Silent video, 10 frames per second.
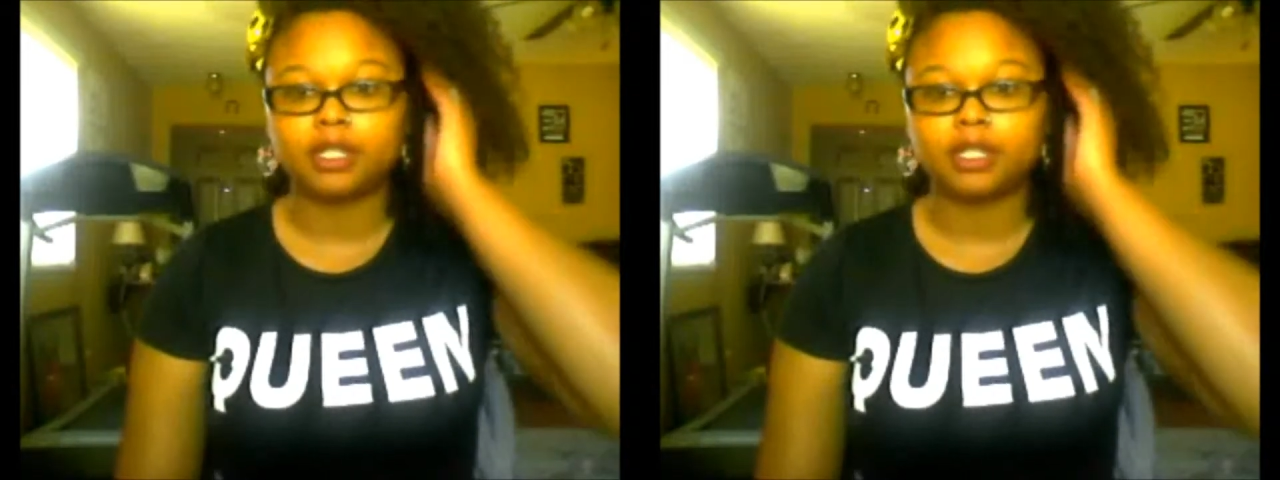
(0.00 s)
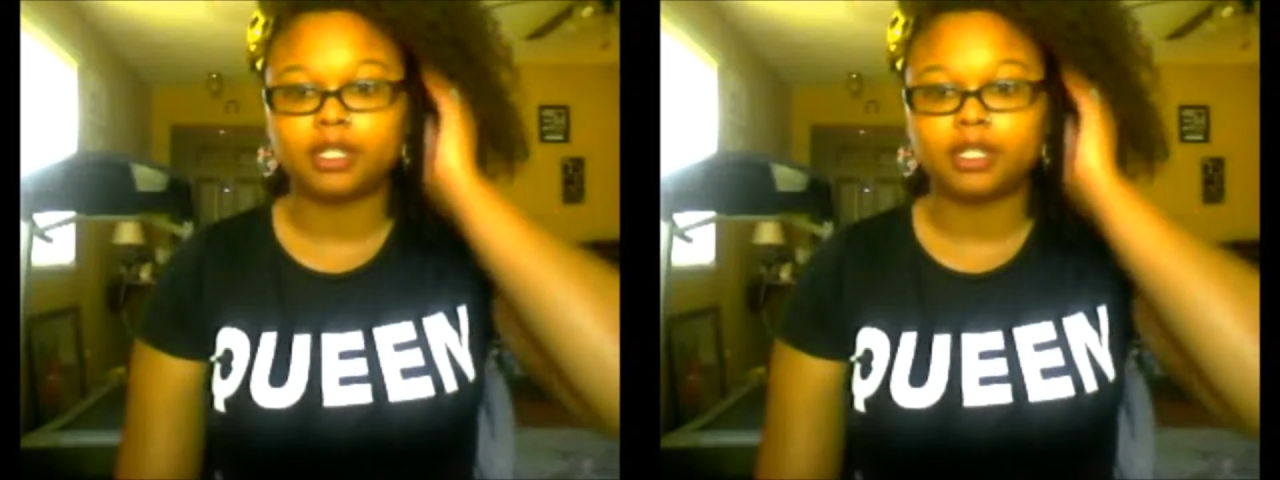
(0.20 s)

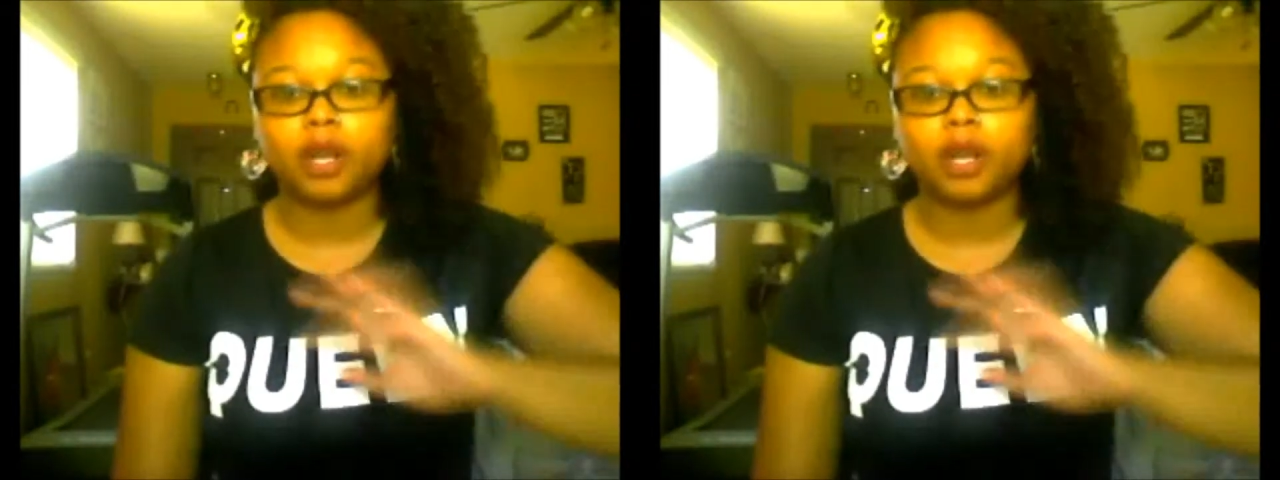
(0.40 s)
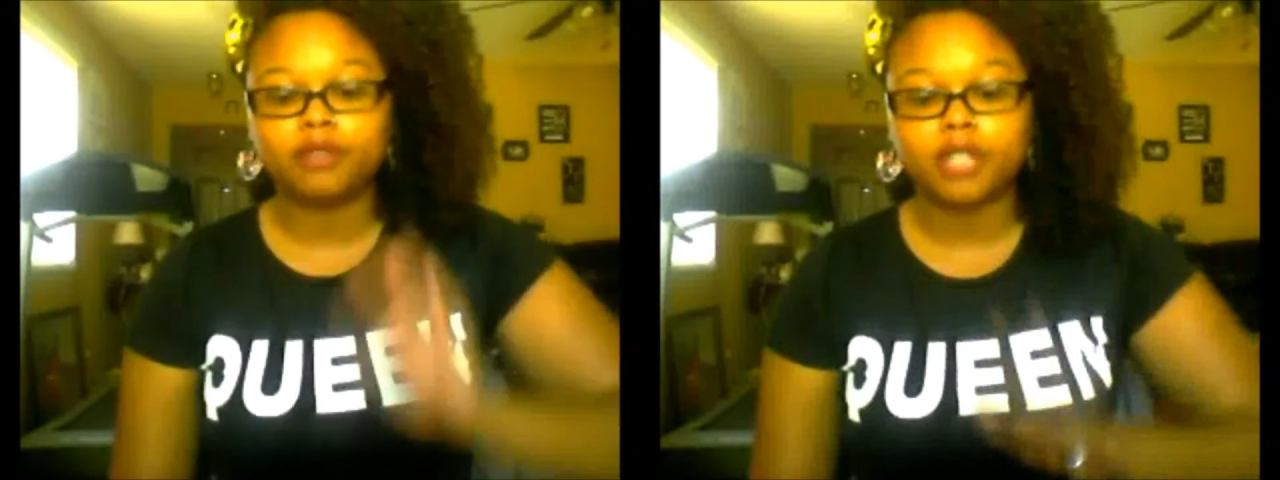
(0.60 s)
So what
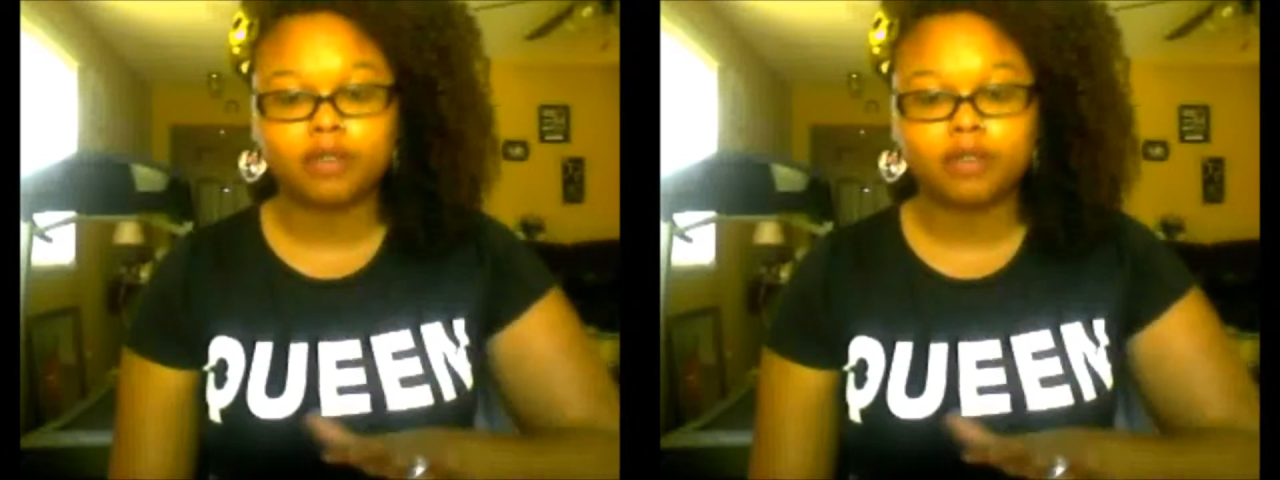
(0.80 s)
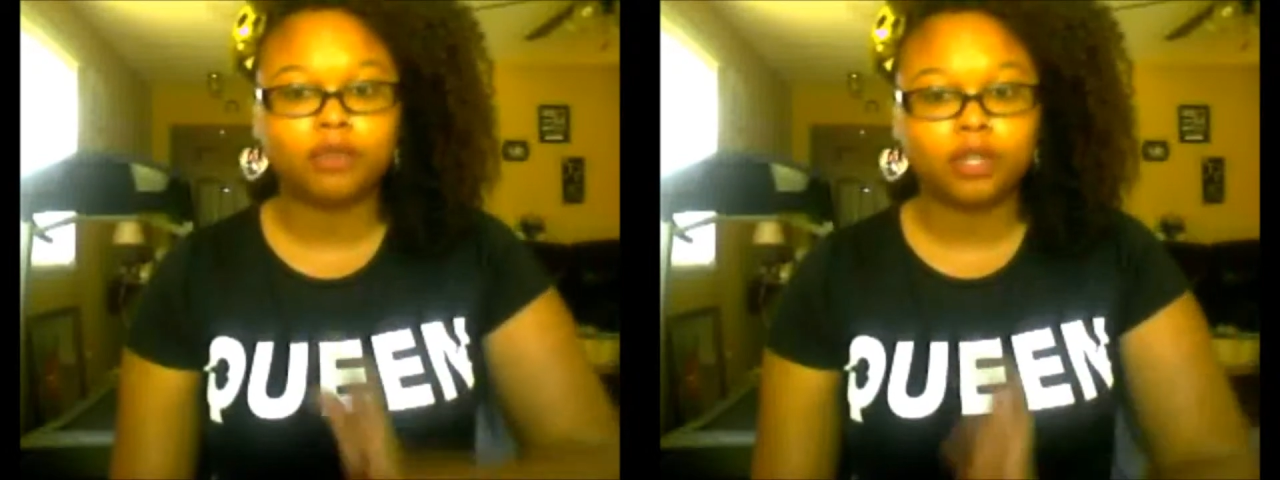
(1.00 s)
I've
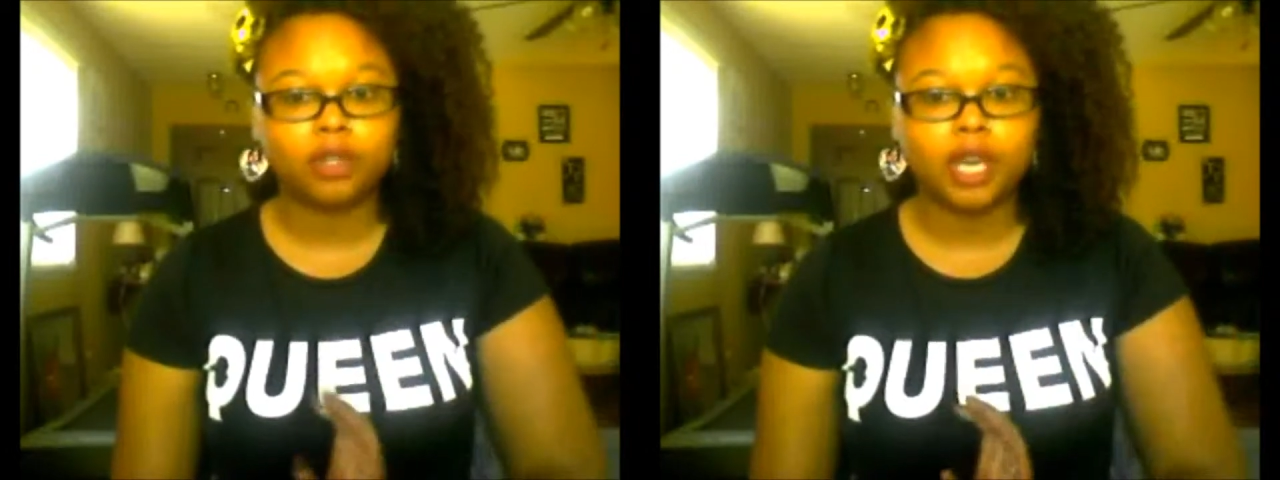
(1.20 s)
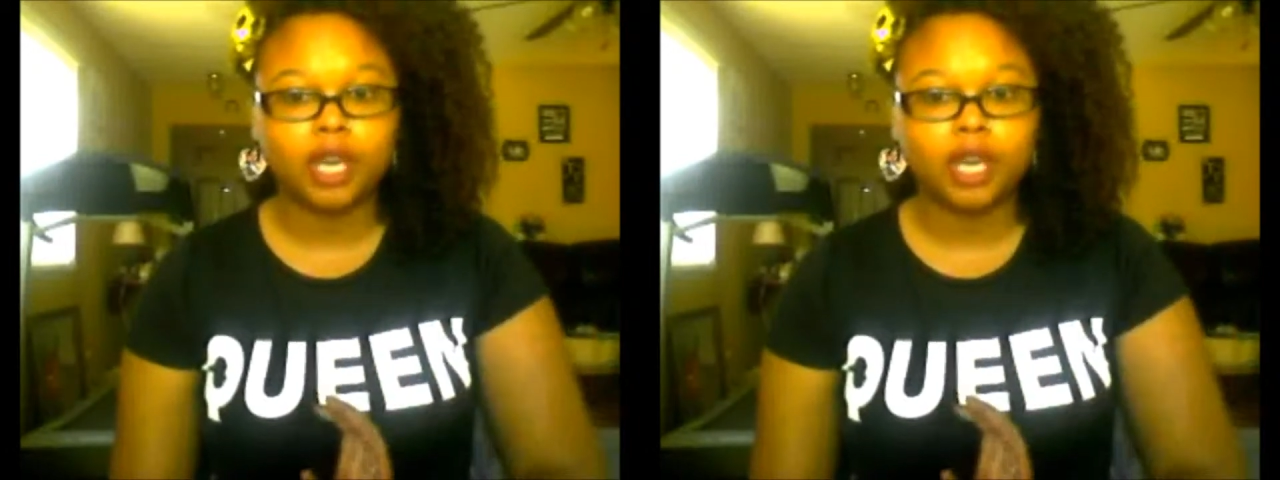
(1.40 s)
done for you
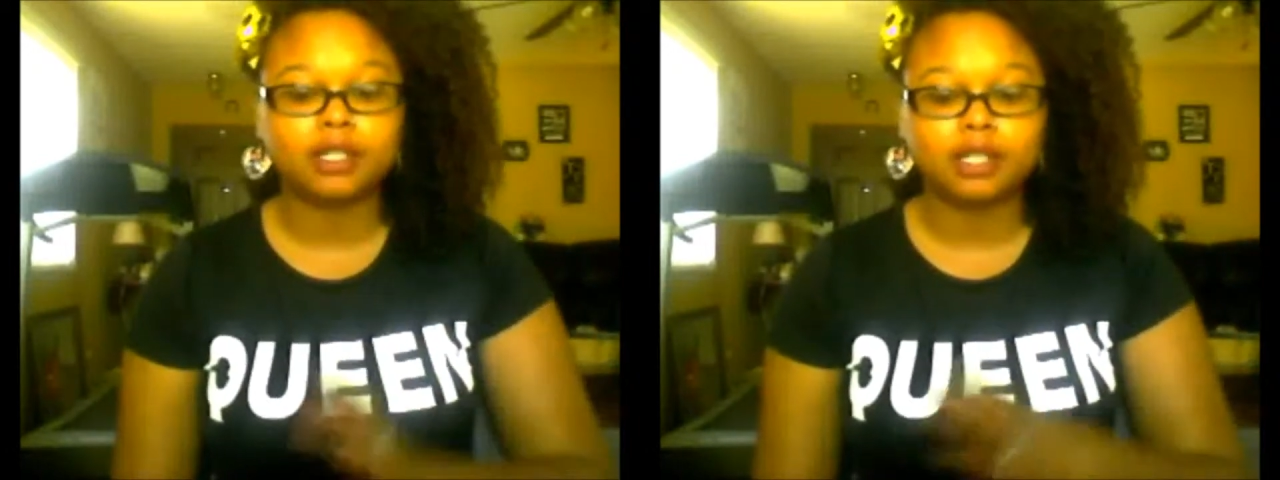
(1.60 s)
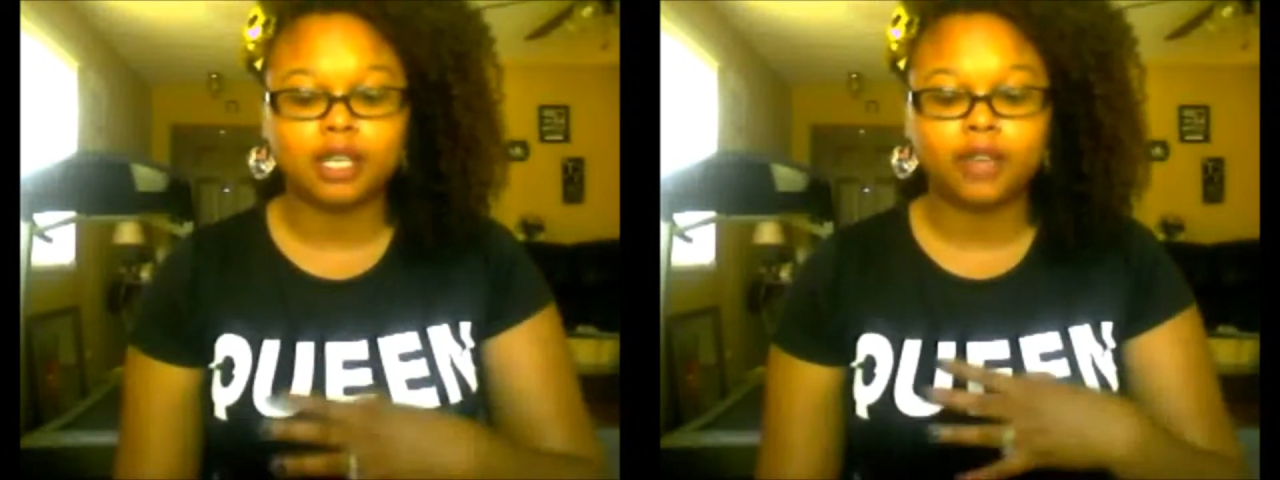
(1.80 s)
guys
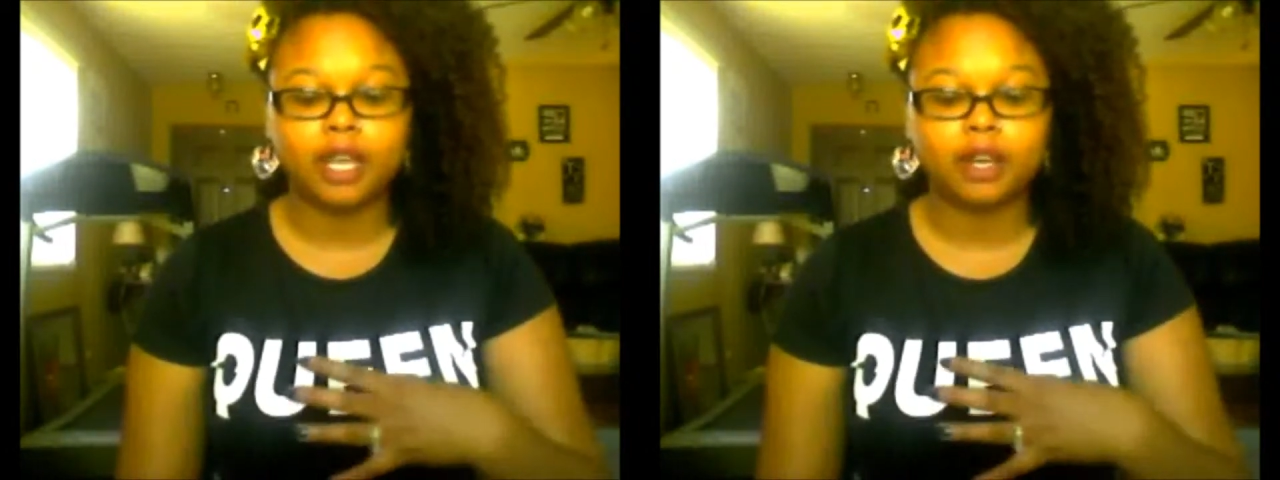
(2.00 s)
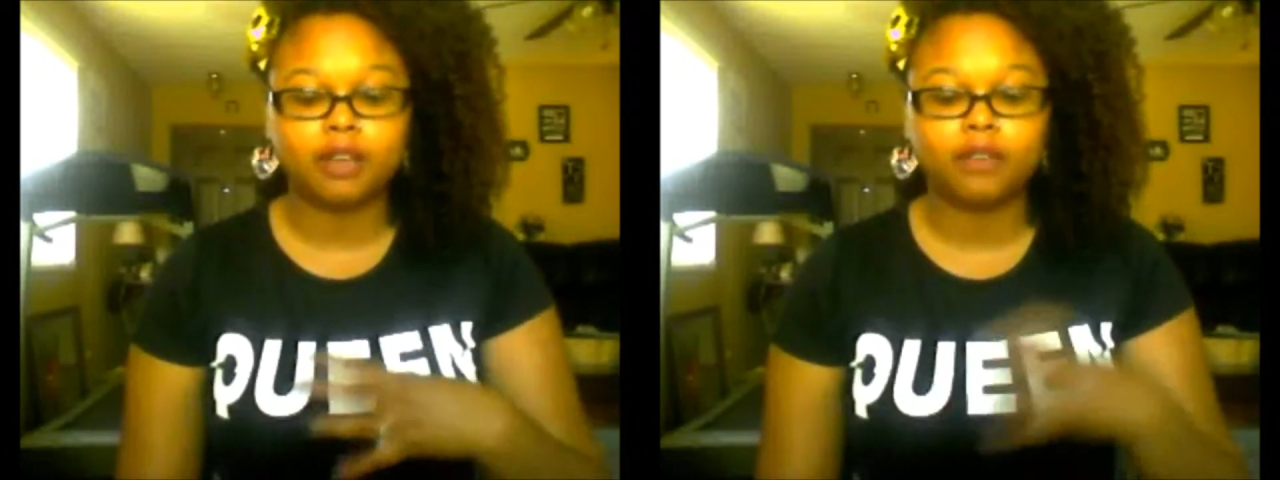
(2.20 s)
is I've kind of